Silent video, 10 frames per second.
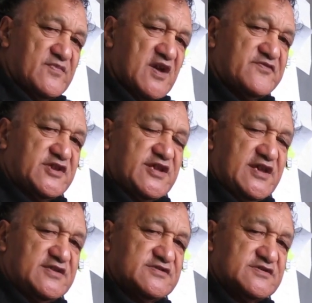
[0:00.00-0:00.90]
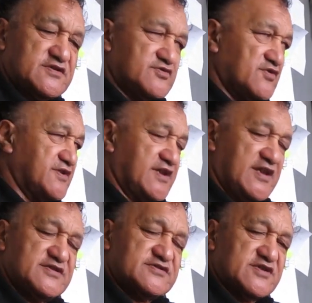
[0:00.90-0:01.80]
over the years, 20
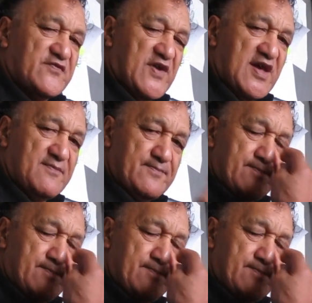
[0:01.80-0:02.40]
years so far,